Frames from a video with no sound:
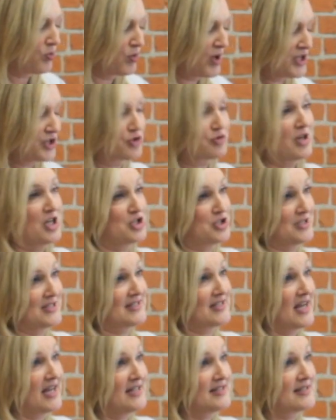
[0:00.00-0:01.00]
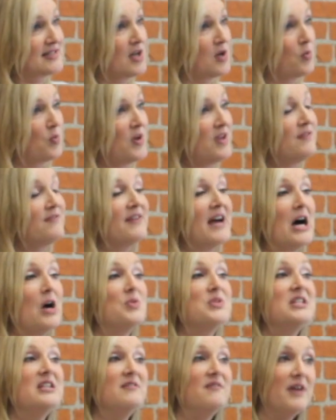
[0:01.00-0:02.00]
registration sites, and we
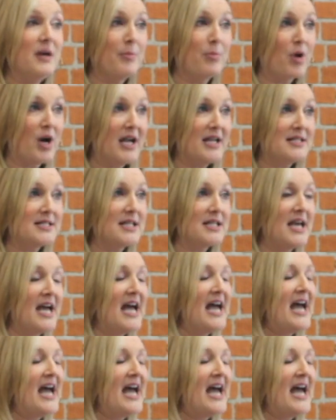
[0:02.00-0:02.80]
found Eventbrite.